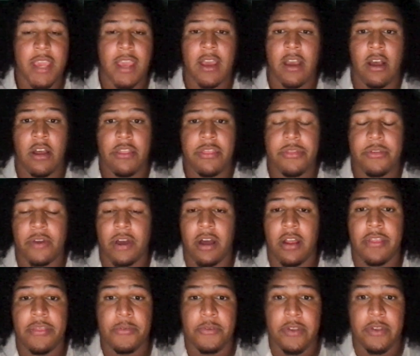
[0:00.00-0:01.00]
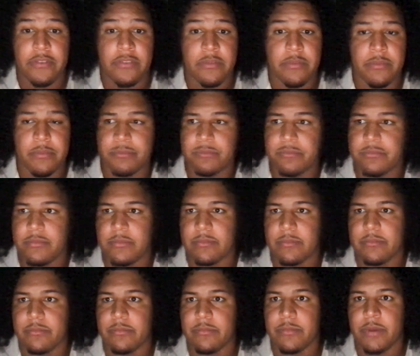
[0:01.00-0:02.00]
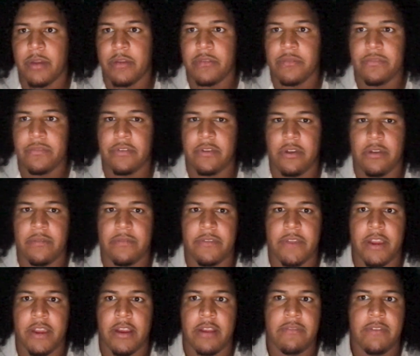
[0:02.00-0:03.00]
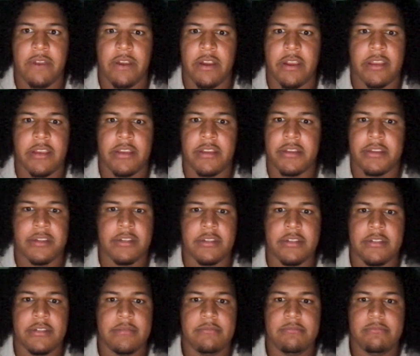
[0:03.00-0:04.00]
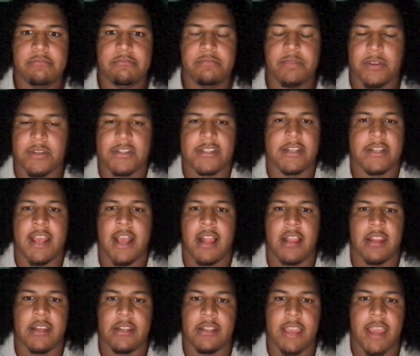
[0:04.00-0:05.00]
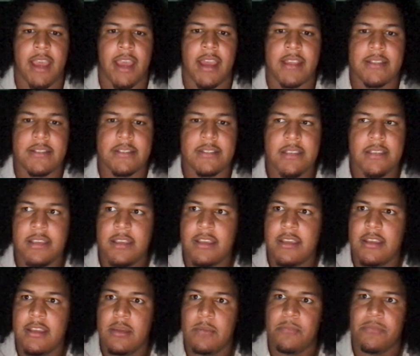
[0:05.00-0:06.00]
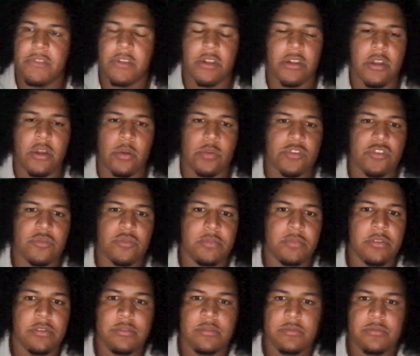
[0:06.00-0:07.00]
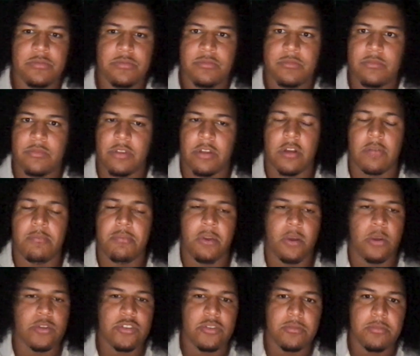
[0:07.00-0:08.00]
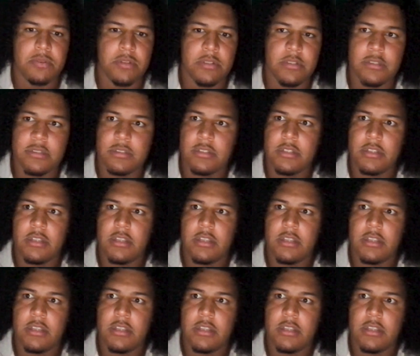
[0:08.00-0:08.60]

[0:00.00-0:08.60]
all, th- all three of them are, are very, very good personality guys. They're coachable. They're approachable.